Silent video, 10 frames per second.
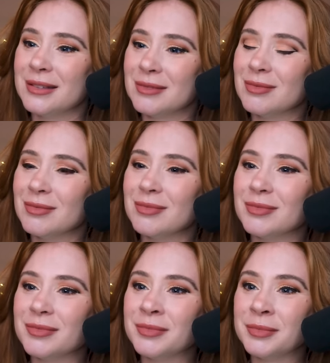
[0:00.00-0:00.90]

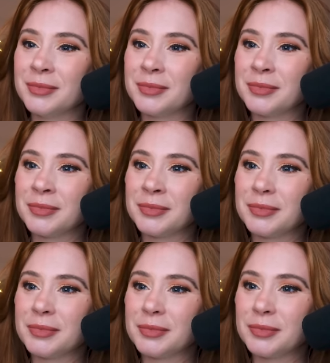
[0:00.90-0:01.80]

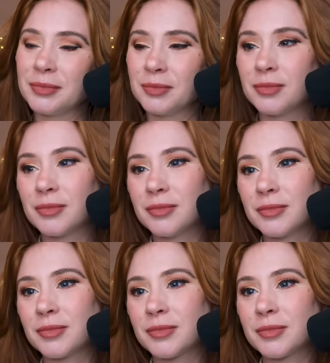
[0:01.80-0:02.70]

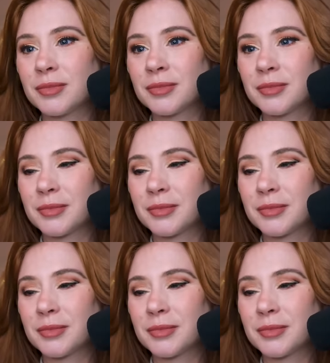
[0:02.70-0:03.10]
(silent)